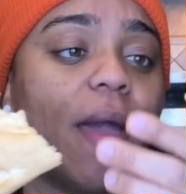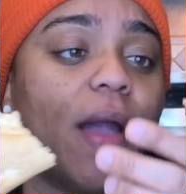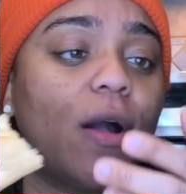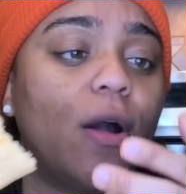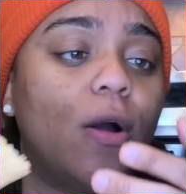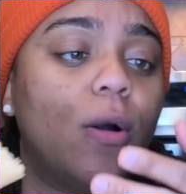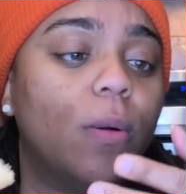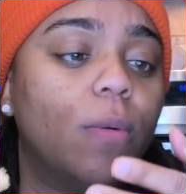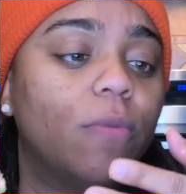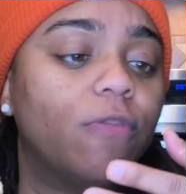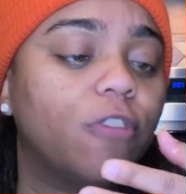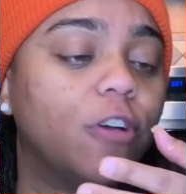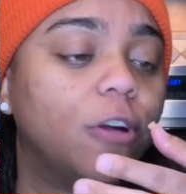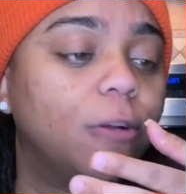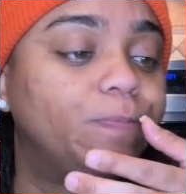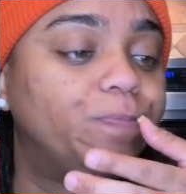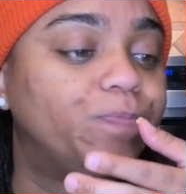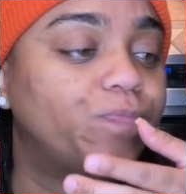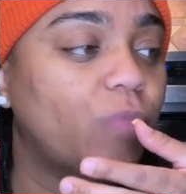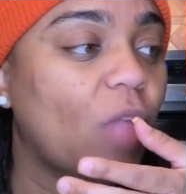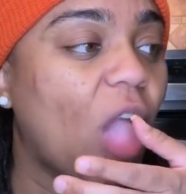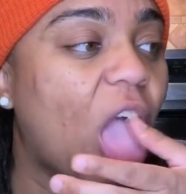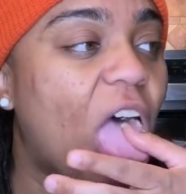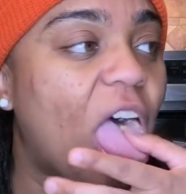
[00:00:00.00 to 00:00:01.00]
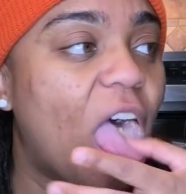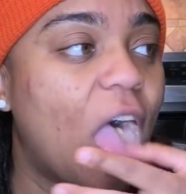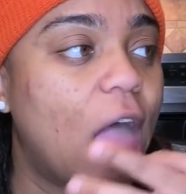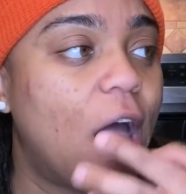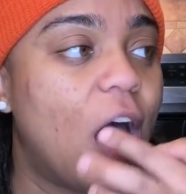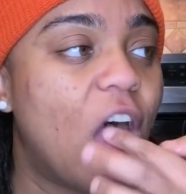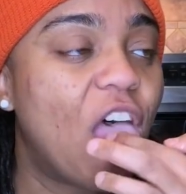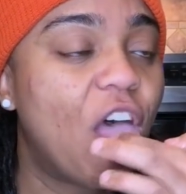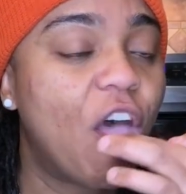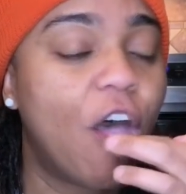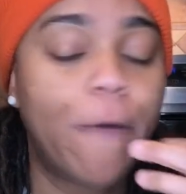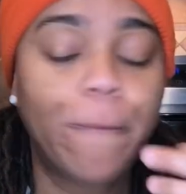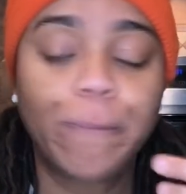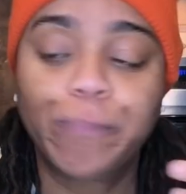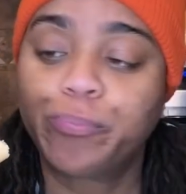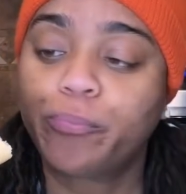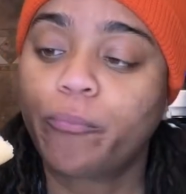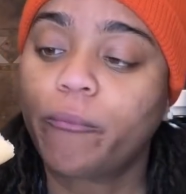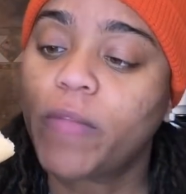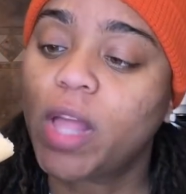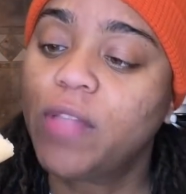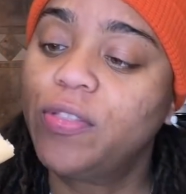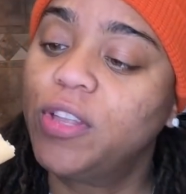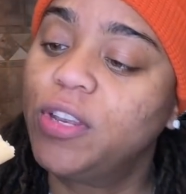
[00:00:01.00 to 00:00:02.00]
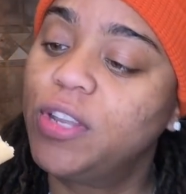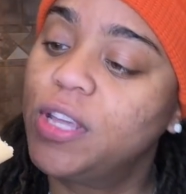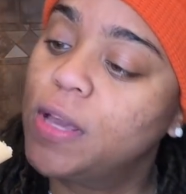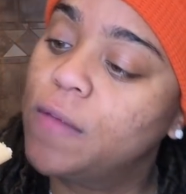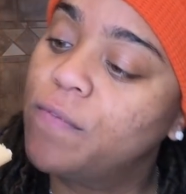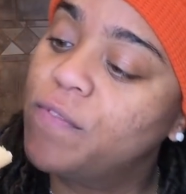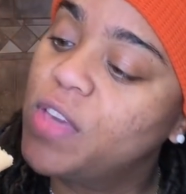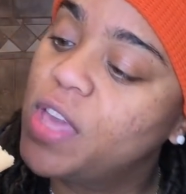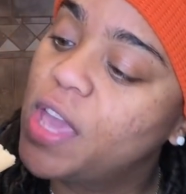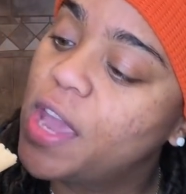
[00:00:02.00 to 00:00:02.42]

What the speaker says: home from the DMV